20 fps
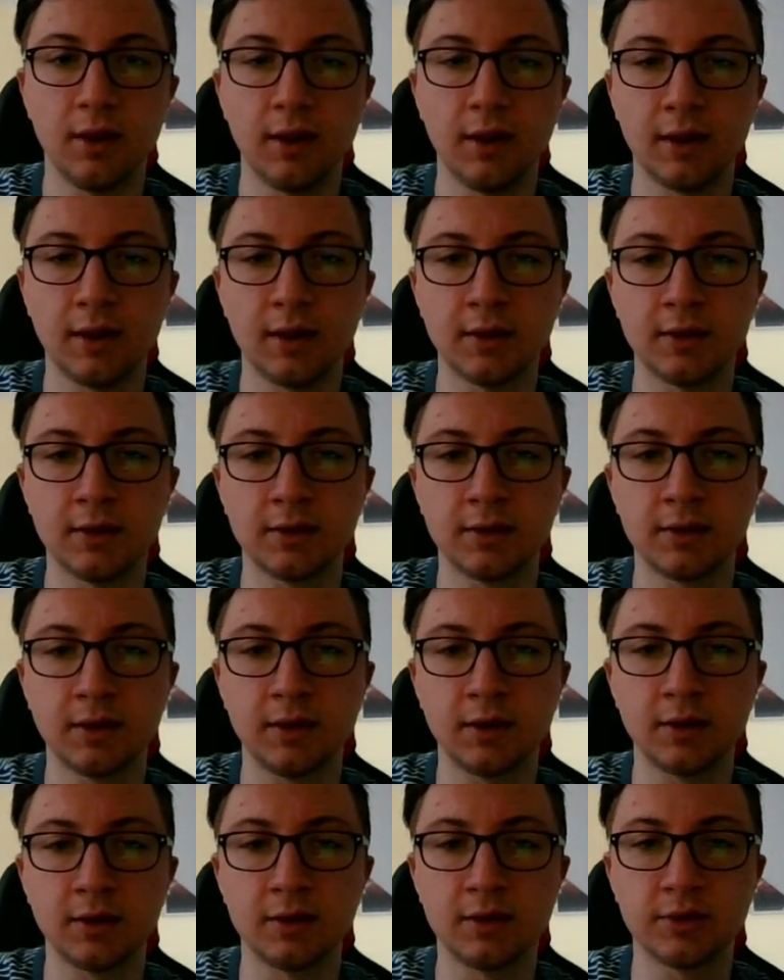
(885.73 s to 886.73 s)
and
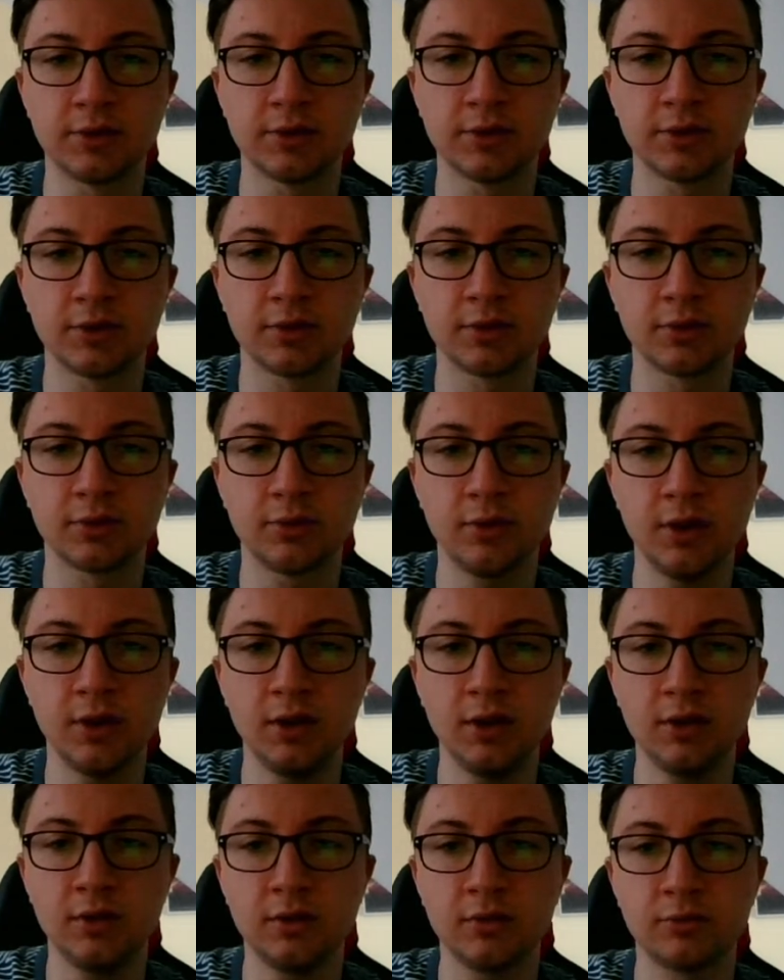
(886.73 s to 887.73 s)
hit this
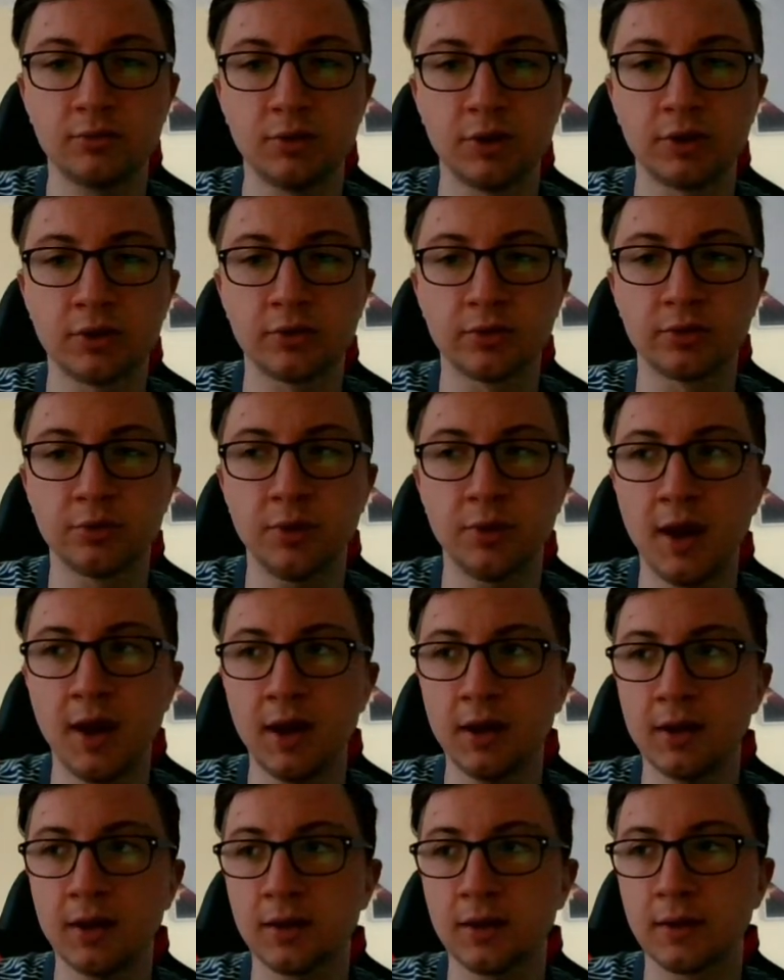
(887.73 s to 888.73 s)
queen. Queen goes
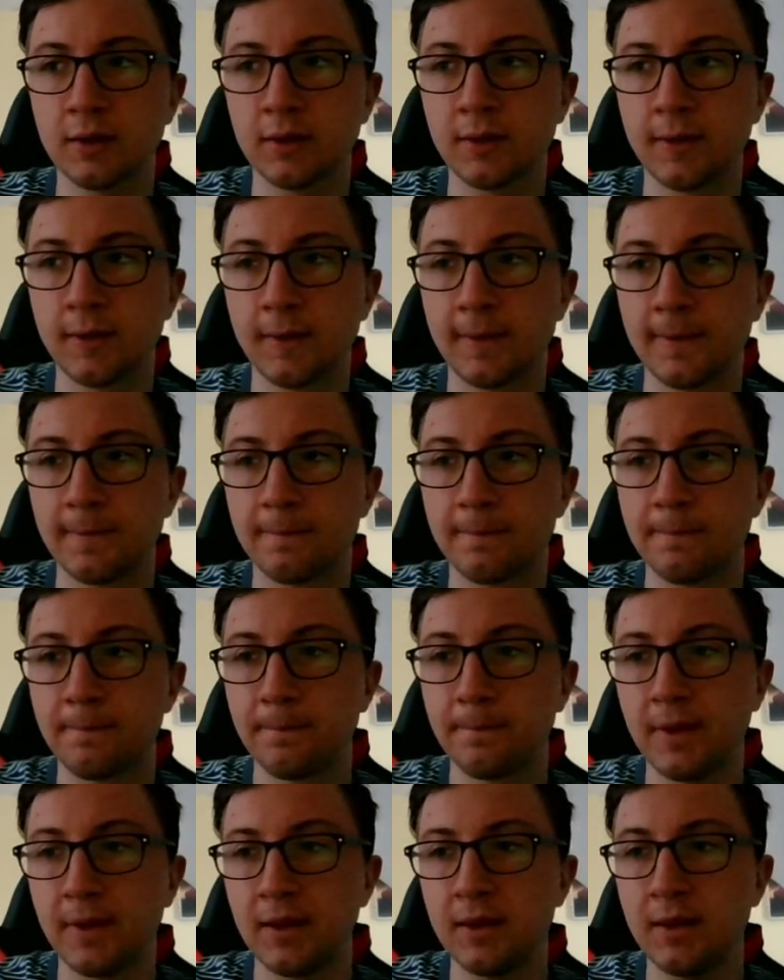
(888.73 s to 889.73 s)
back.
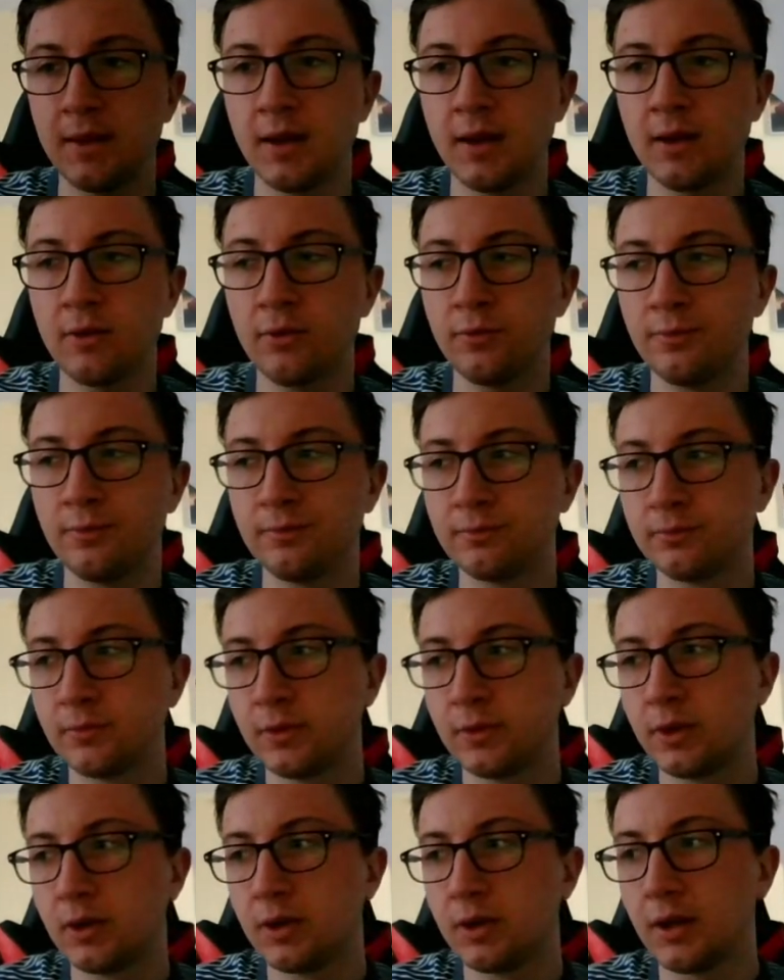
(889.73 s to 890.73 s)
And now,
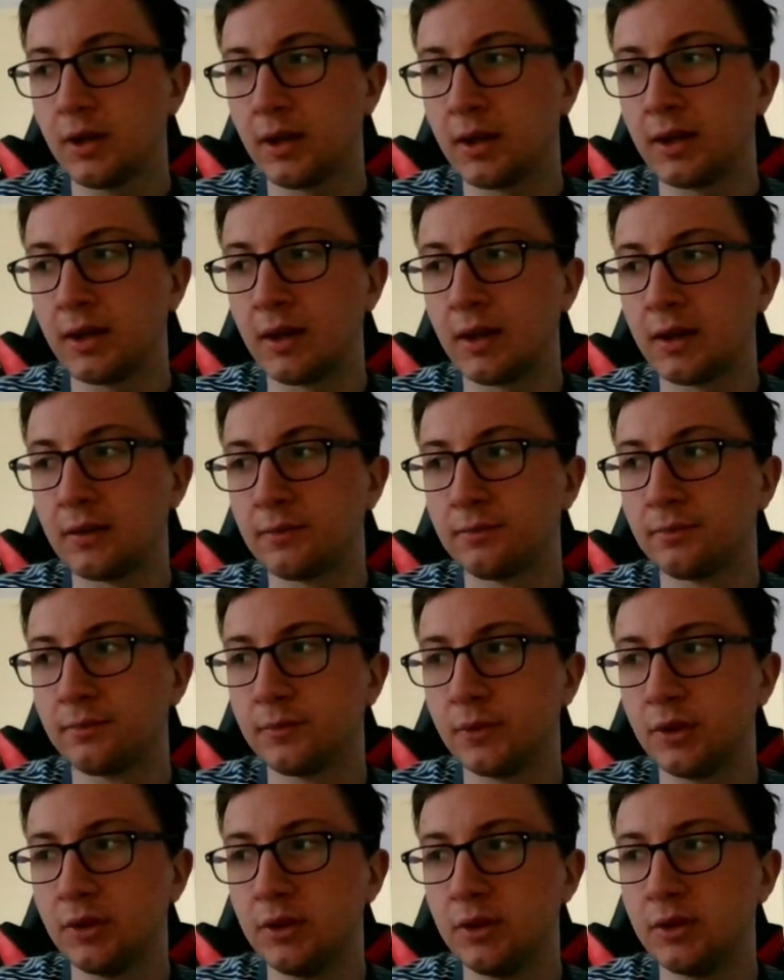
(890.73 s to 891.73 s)
again,
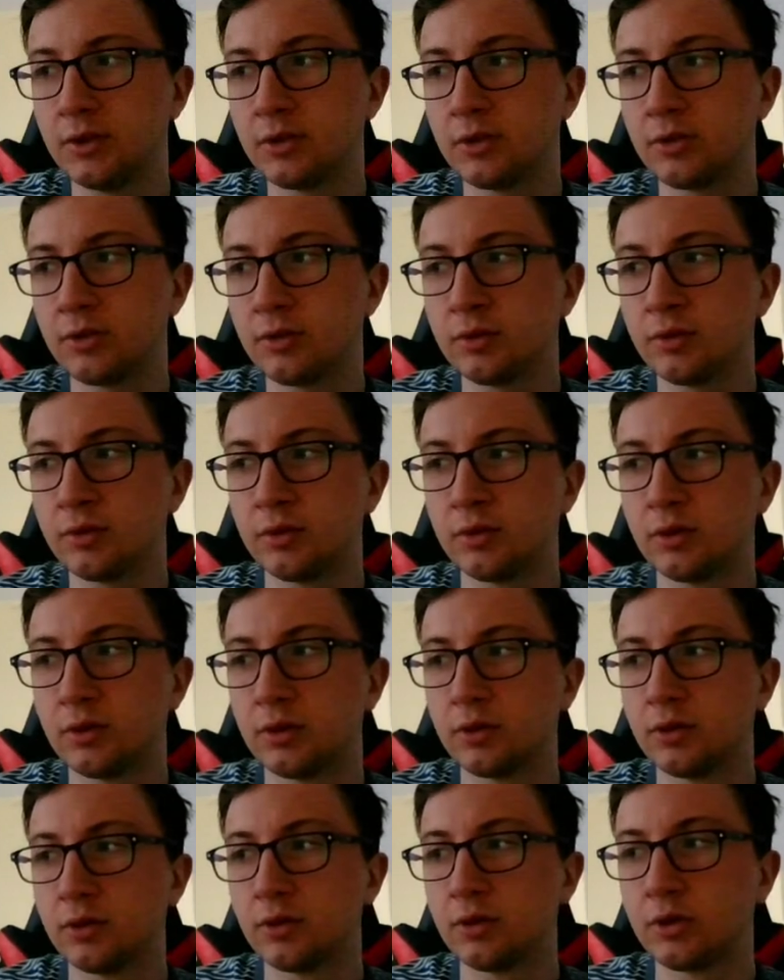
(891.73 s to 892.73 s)
we need to
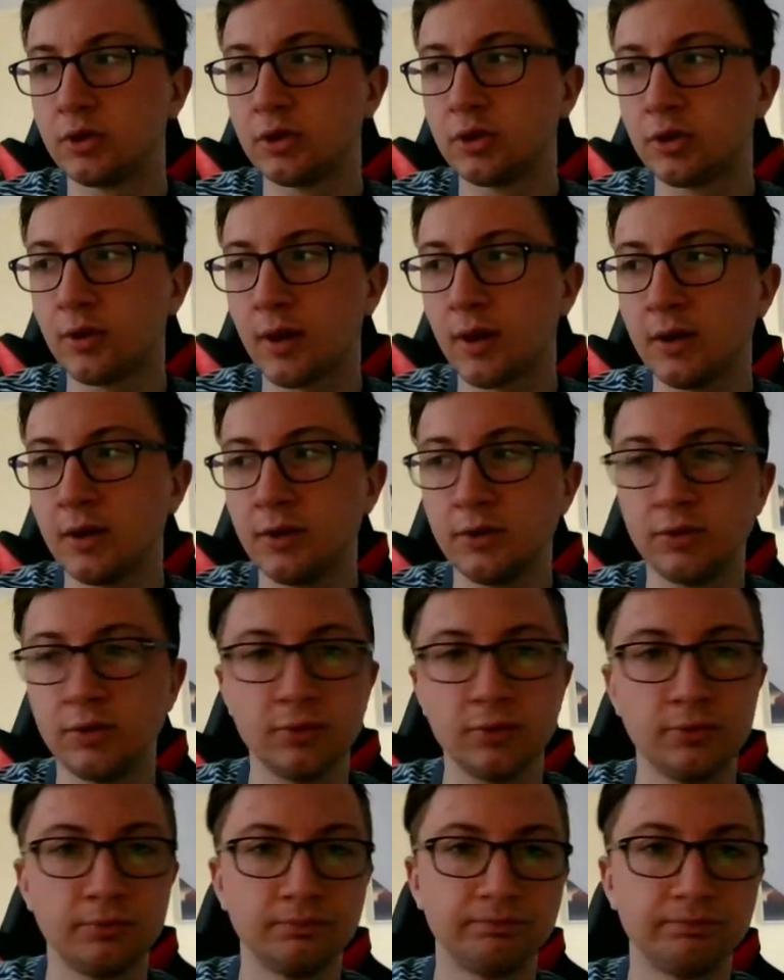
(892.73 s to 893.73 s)
try to